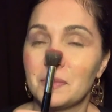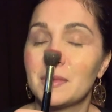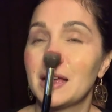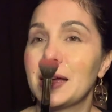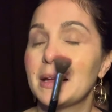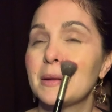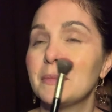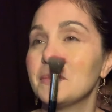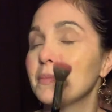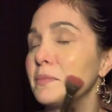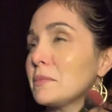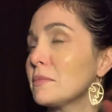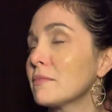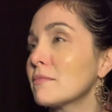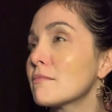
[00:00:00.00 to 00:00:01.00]
and
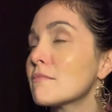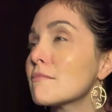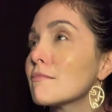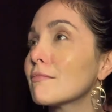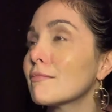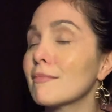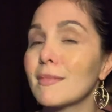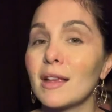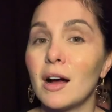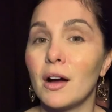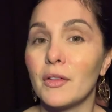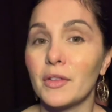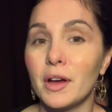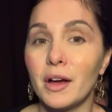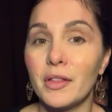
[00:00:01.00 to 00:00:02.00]

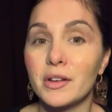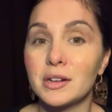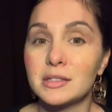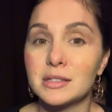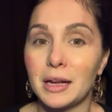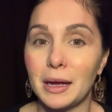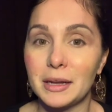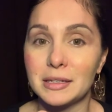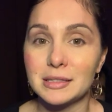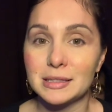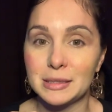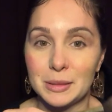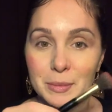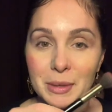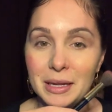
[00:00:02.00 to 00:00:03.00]
on the other side, just
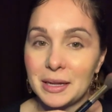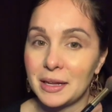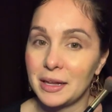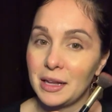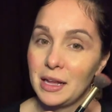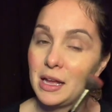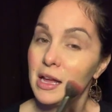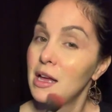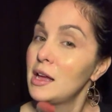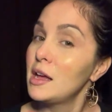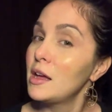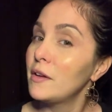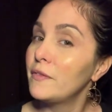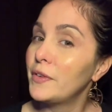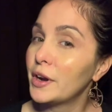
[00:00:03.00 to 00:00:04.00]
to make it
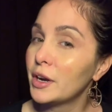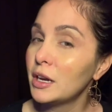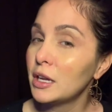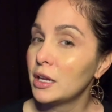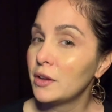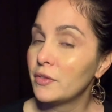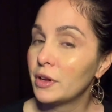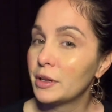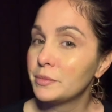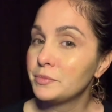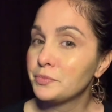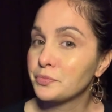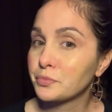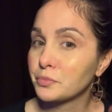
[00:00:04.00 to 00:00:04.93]
very even.